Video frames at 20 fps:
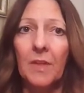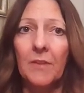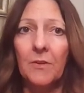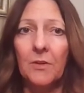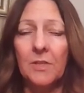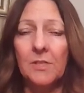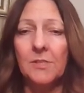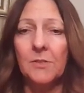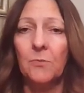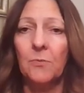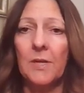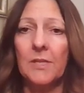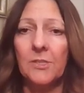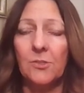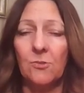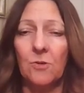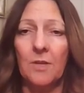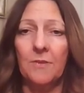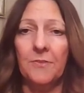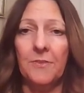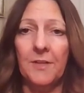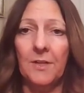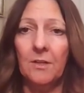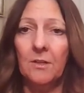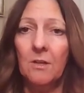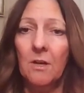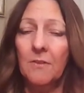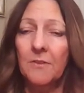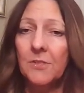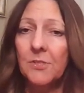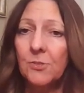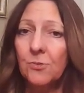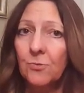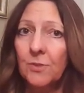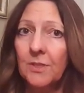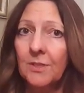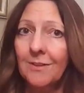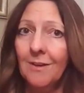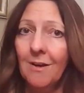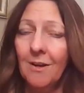There is a restaurant there called the
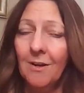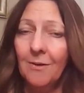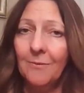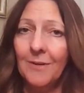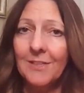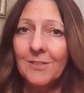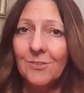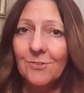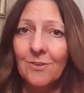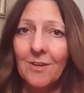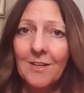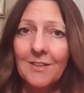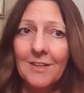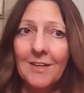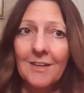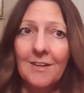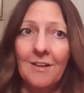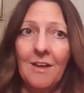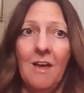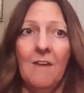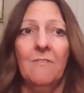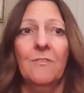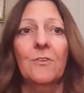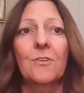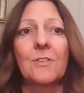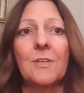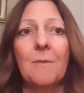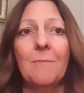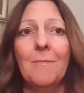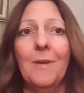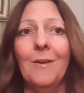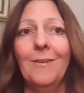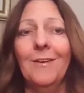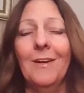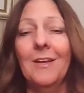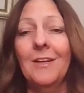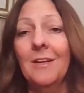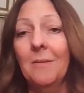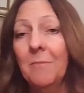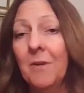Streetcar Restaurant, and it offers an
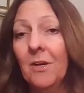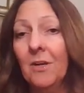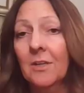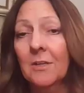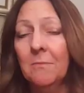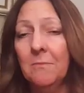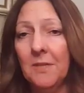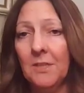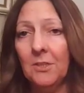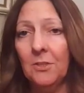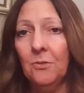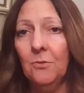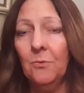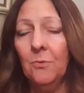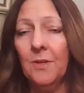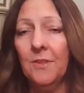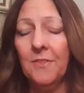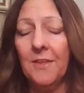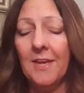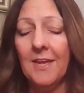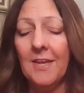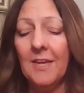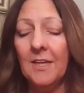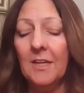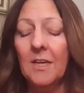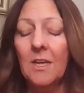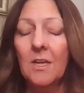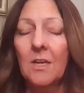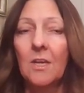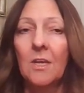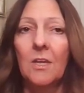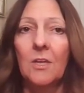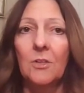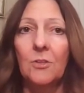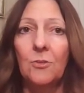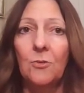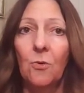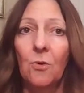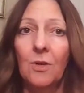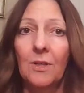American menu with a
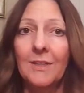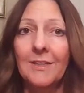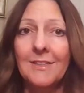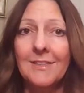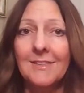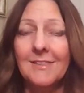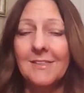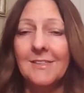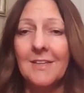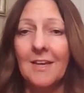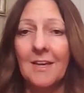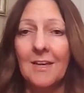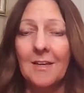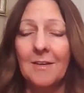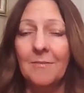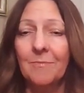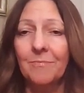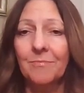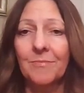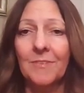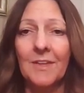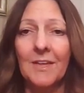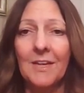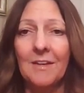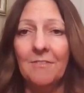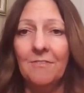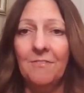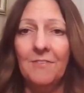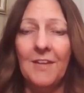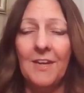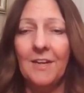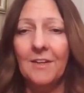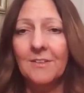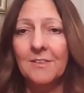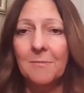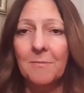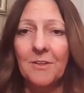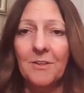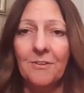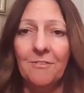New Orleans kind of flair,
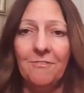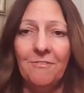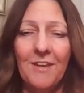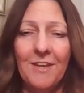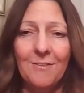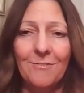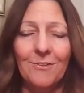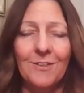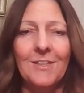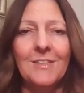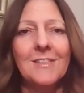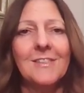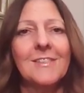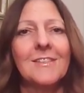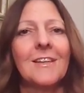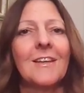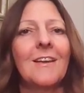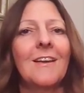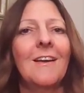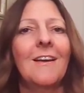some of their favorites.